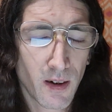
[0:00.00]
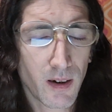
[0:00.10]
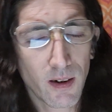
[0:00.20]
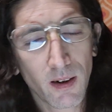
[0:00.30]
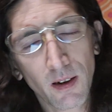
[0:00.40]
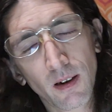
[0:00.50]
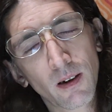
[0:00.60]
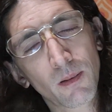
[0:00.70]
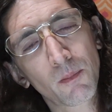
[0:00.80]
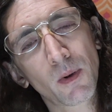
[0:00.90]

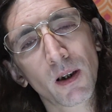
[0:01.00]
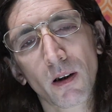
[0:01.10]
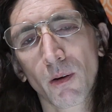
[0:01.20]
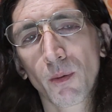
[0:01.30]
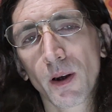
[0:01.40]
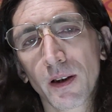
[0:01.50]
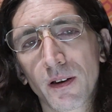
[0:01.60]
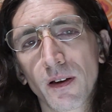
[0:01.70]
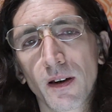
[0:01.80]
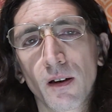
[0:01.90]
and make our way
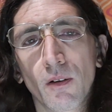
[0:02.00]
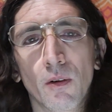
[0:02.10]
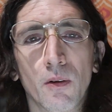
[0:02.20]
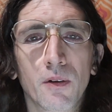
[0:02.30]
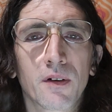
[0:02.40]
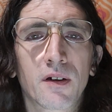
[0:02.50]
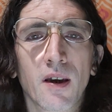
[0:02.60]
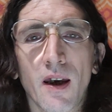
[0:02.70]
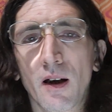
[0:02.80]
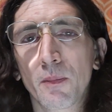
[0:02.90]
to the old
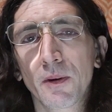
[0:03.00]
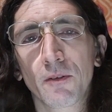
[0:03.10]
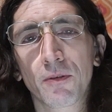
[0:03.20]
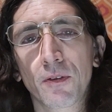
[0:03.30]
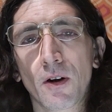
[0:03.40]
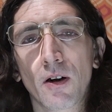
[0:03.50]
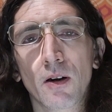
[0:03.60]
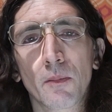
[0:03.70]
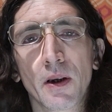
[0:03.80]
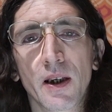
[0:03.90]
Talbot
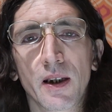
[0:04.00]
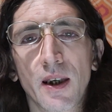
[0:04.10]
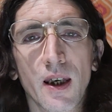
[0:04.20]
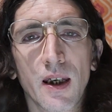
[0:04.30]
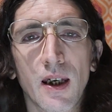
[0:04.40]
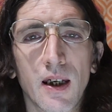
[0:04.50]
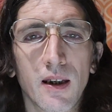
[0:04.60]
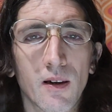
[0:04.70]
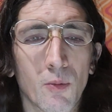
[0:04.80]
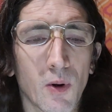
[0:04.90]
farm, aka the